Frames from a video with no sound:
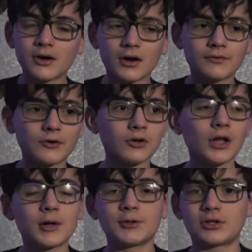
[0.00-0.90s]
of
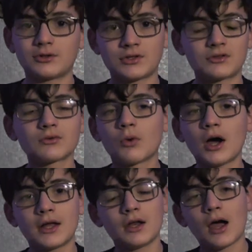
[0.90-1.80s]
kilometers
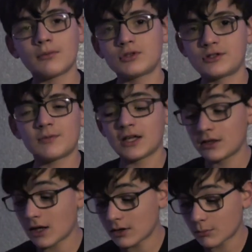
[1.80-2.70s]
wide? I'm just
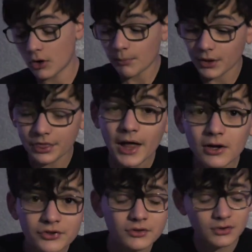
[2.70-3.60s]
making that number up, but
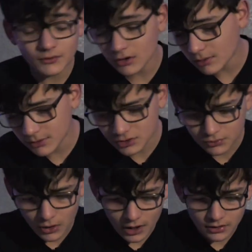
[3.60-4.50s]
thousands of kilometers
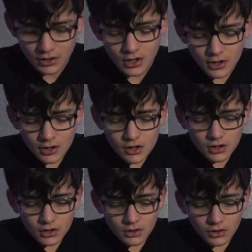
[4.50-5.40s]
wide.
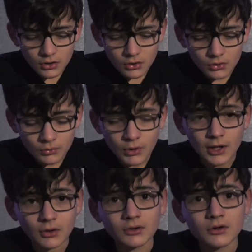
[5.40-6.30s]

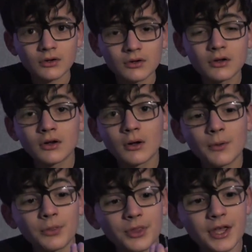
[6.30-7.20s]
Well,
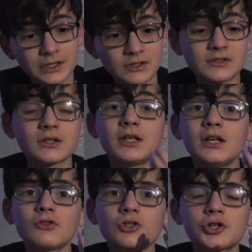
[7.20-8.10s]

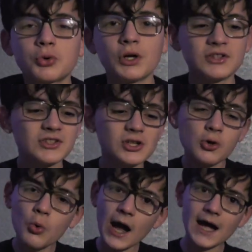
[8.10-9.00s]
each twist
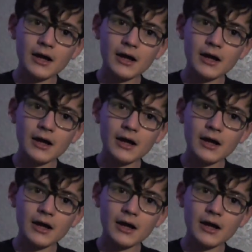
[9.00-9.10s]
to